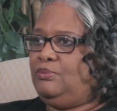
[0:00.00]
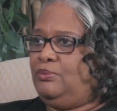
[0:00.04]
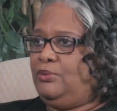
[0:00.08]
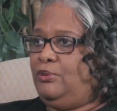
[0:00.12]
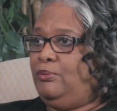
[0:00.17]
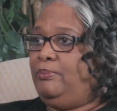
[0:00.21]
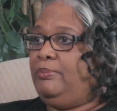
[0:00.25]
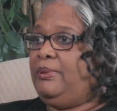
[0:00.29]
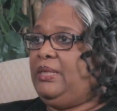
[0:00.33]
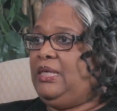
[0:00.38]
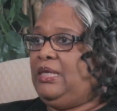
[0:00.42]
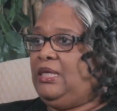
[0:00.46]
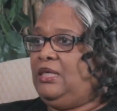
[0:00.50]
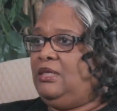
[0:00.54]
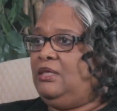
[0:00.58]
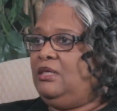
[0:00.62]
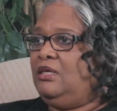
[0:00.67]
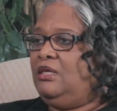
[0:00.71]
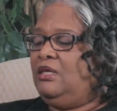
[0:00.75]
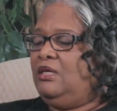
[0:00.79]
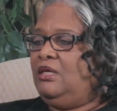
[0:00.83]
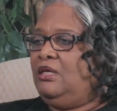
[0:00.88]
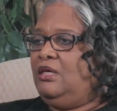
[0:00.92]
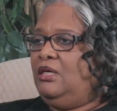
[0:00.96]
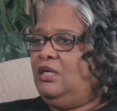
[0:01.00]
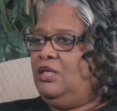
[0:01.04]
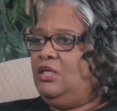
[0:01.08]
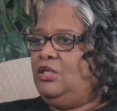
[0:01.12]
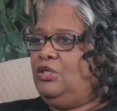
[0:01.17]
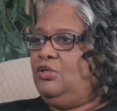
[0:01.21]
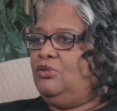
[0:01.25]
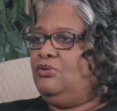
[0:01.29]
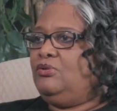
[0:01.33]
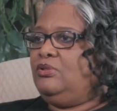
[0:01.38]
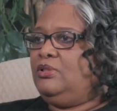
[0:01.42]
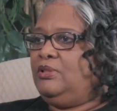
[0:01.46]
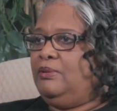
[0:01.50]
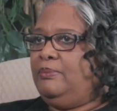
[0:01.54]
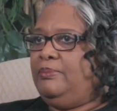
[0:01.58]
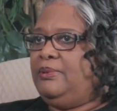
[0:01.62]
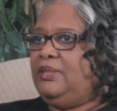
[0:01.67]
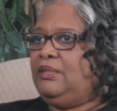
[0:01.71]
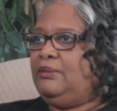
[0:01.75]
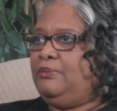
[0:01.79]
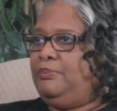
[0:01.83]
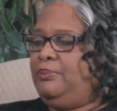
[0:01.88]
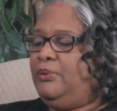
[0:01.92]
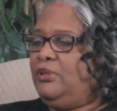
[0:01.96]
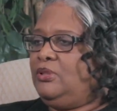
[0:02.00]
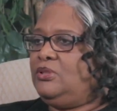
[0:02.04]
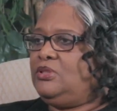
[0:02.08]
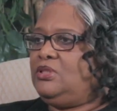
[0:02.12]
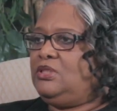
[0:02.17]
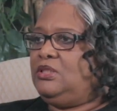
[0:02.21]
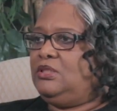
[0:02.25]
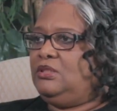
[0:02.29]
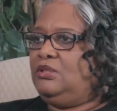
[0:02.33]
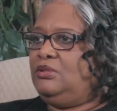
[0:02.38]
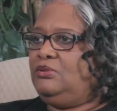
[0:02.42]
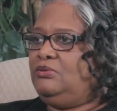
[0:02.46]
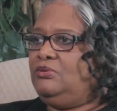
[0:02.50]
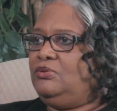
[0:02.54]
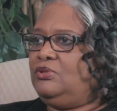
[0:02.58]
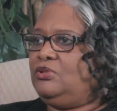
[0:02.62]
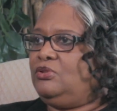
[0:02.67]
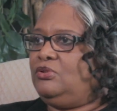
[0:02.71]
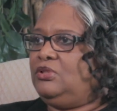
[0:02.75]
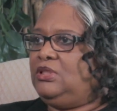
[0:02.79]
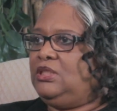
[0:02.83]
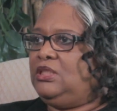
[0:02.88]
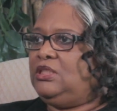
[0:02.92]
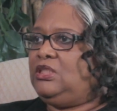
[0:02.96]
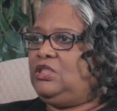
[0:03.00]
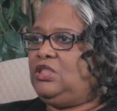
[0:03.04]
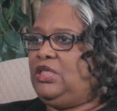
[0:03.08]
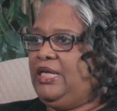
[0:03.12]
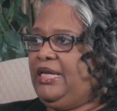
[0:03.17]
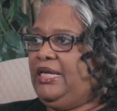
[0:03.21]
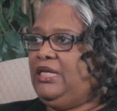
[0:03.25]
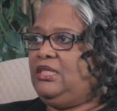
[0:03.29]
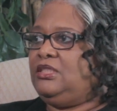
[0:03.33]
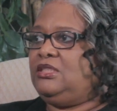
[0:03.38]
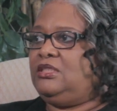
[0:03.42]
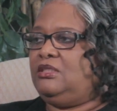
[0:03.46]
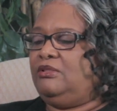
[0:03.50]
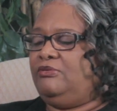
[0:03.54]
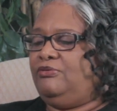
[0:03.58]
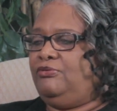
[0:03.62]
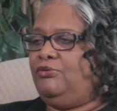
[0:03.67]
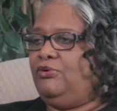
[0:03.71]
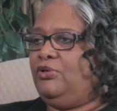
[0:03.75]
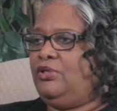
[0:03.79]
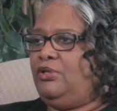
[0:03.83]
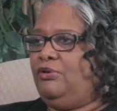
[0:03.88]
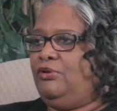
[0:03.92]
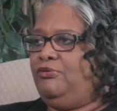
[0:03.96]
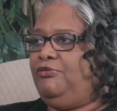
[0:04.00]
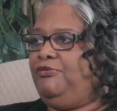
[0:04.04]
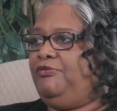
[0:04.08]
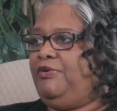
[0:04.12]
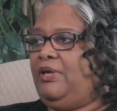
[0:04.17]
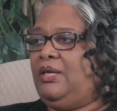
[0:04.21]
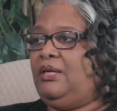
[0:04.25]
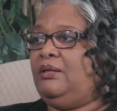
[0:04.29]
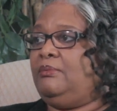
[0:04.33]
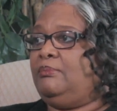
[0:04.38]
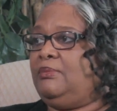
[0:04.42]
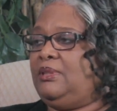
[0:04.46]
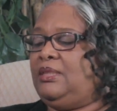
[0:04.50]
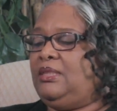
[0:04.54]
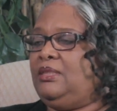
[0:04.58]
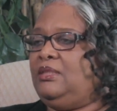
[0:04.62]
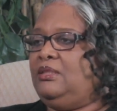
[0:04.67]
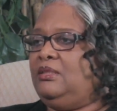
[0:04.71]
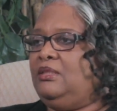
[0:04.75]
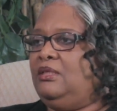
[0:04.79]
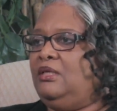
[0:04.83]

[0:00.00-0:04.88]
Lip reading: will be, you're going to be the person who's going to change it for your family.